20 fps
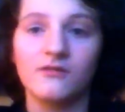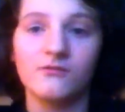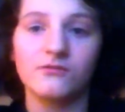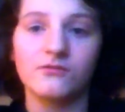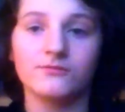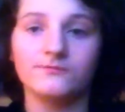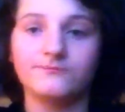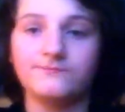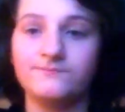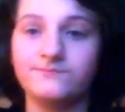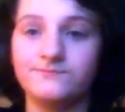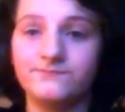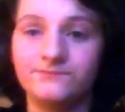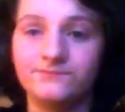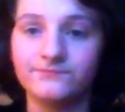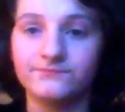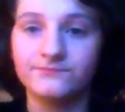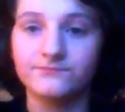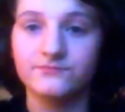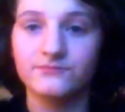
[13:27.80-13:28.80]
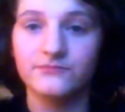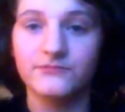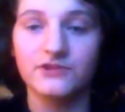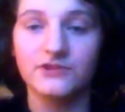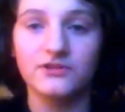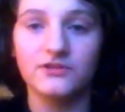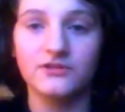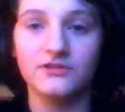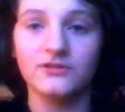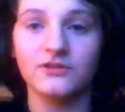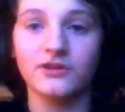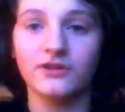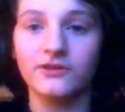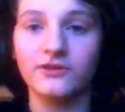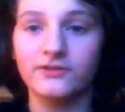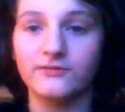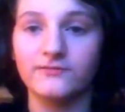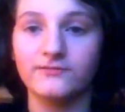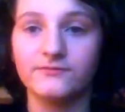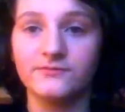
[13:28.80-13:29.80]
Well, like
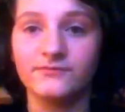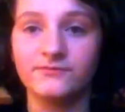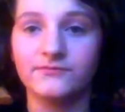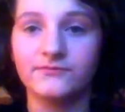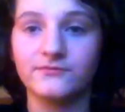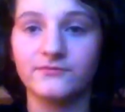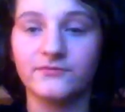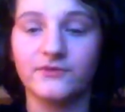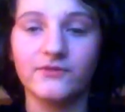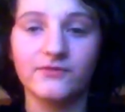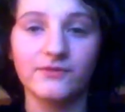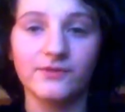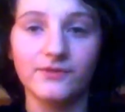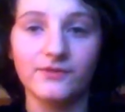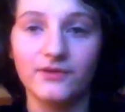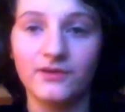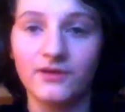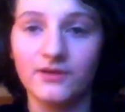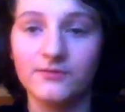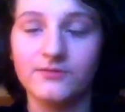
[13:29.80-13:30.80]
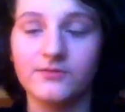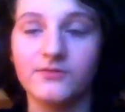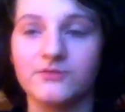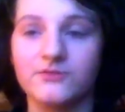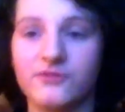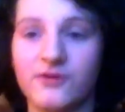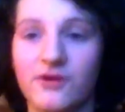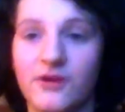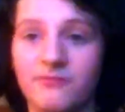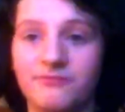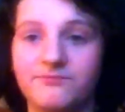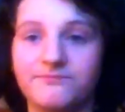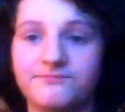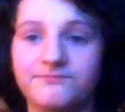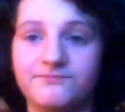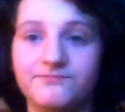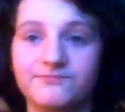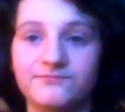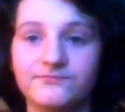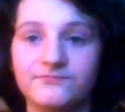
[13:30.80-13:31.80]
it, favorite, and subscribe.
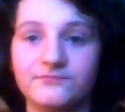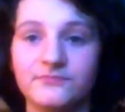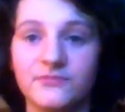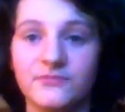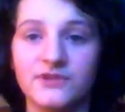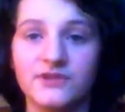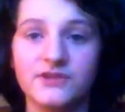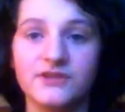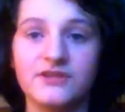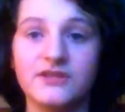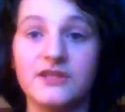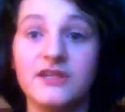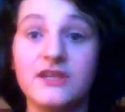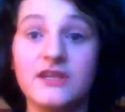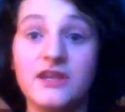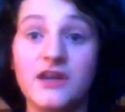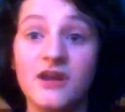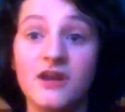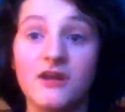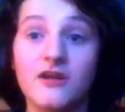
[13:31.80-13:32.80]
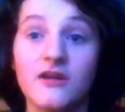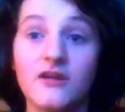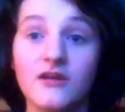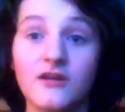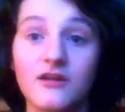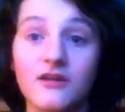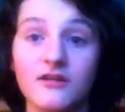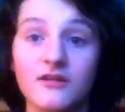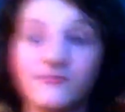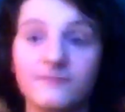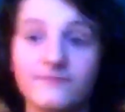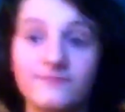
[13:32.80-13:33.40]
See ya!